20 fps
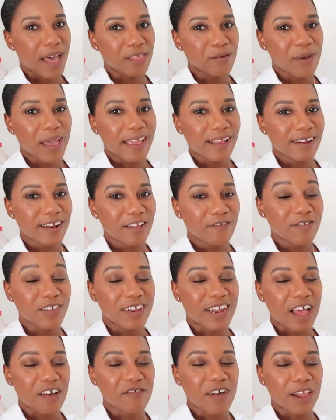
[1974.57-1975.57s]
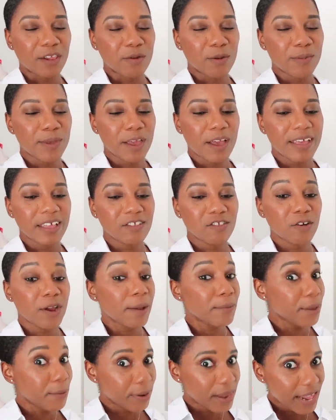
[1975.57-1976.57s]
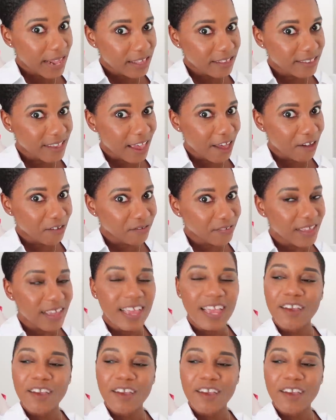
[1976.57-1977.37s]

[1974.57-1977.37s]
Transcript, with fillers: By the way, if you're not following me on Instagram, you're playing yourself.